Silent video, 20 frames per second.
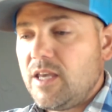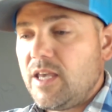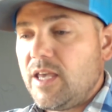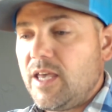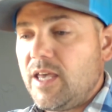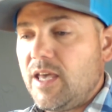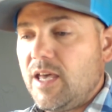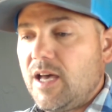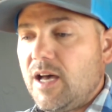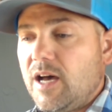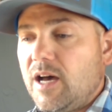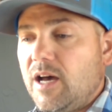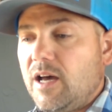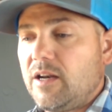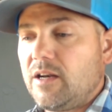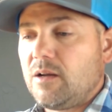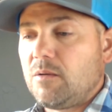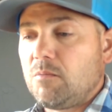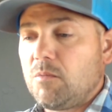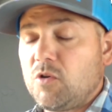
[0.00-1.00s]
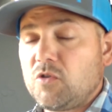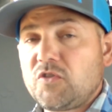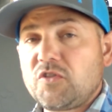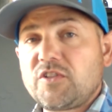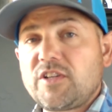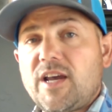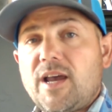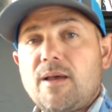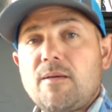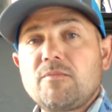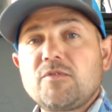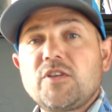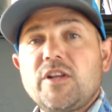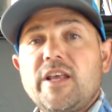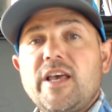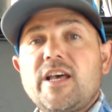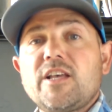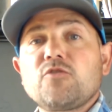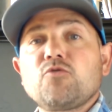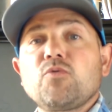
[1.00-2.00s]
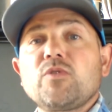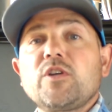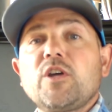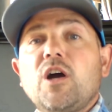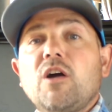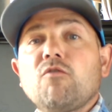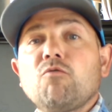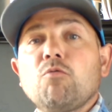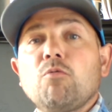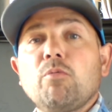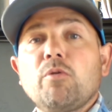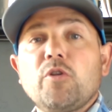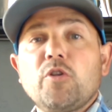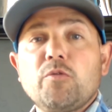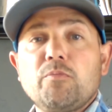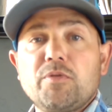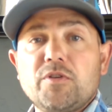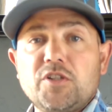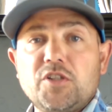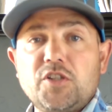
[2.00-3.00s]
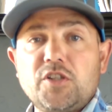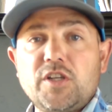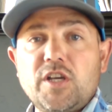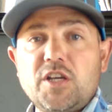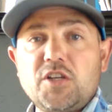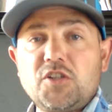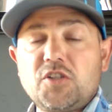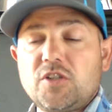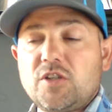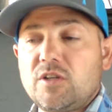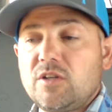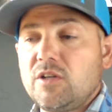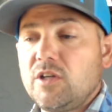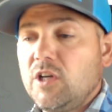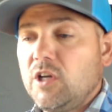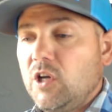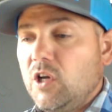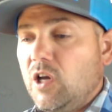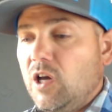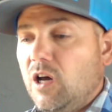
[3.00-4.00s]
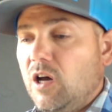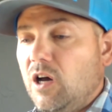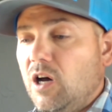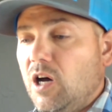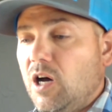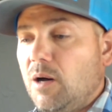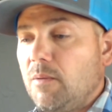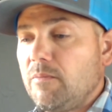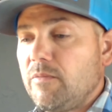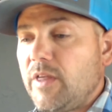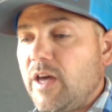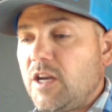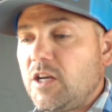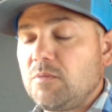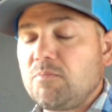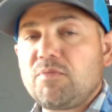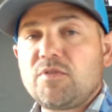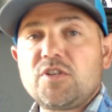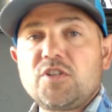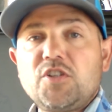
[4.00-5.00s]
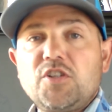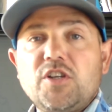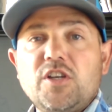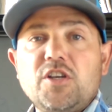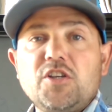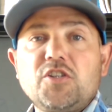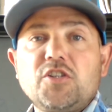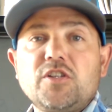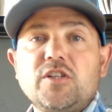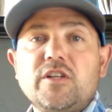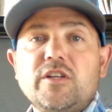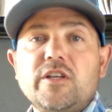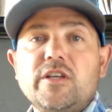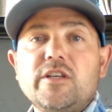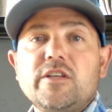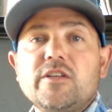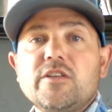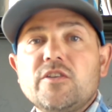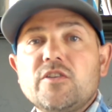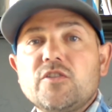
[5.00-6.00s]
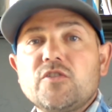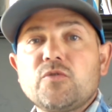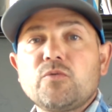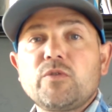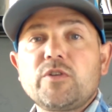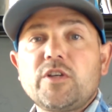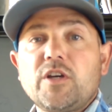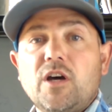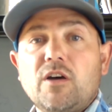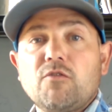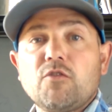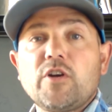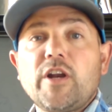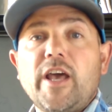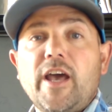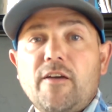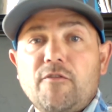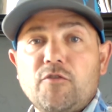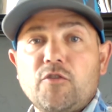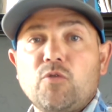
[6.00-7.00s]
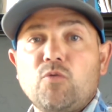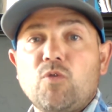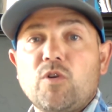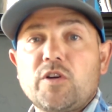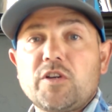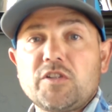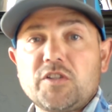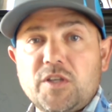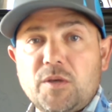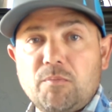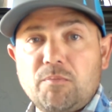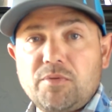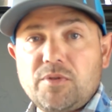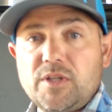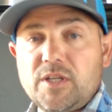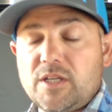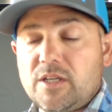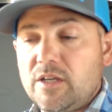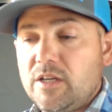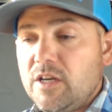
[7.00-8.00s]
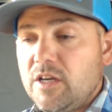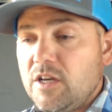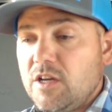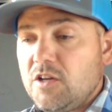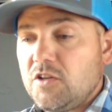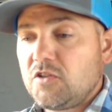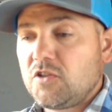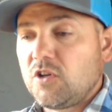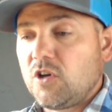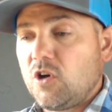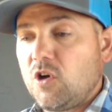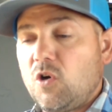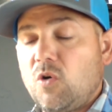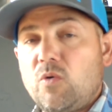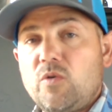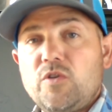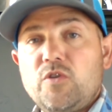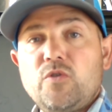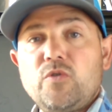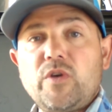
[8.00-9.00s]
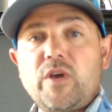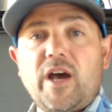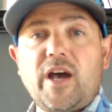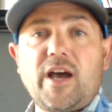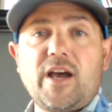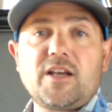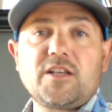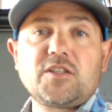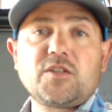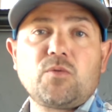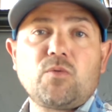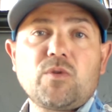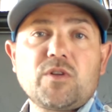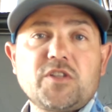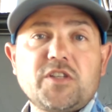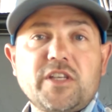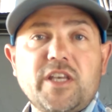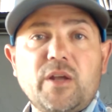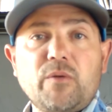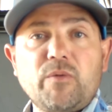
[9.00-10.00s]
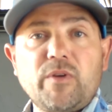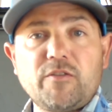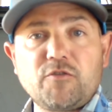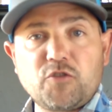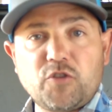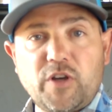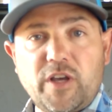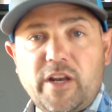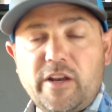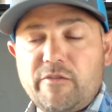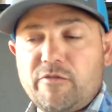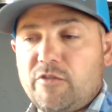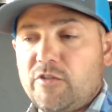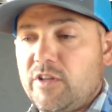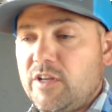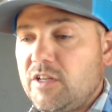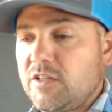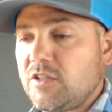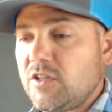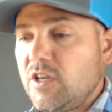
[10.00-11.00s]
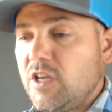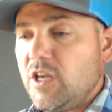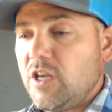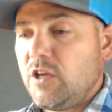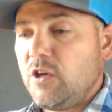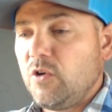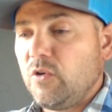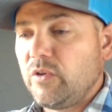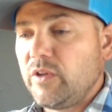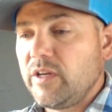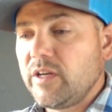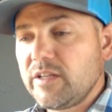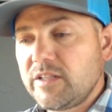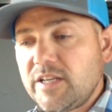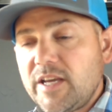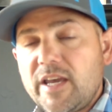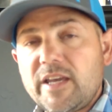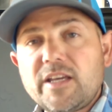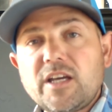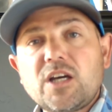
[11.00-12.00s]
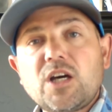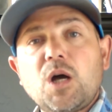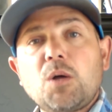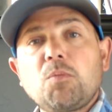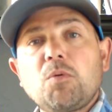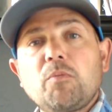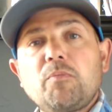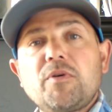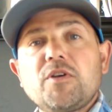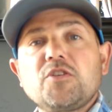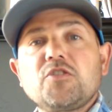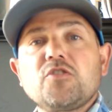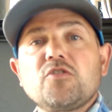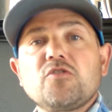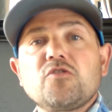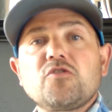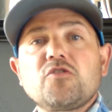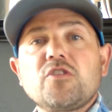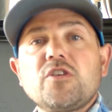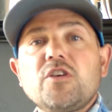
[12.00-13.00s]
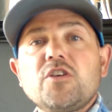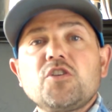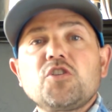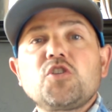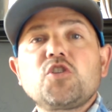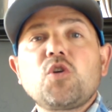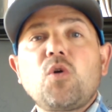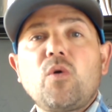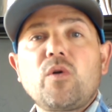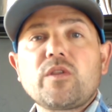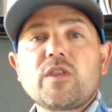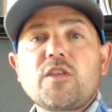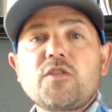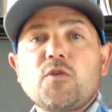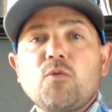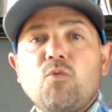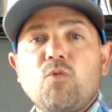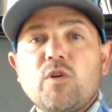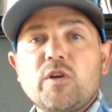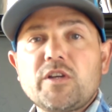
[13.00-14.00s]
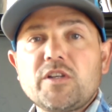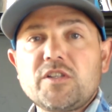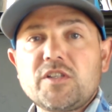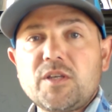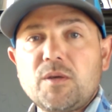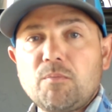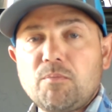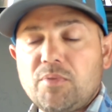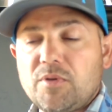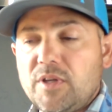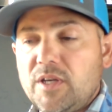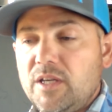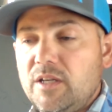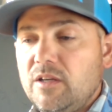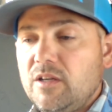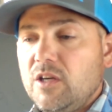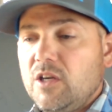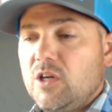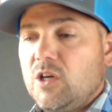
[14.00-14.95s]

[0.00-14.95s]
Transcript: and most of the times it has recoverable depreciation. That depreciation is recovered after the work is complete. So you guys, once again, we have training for this. You'll need to take a couple pictures showing that the work is complete.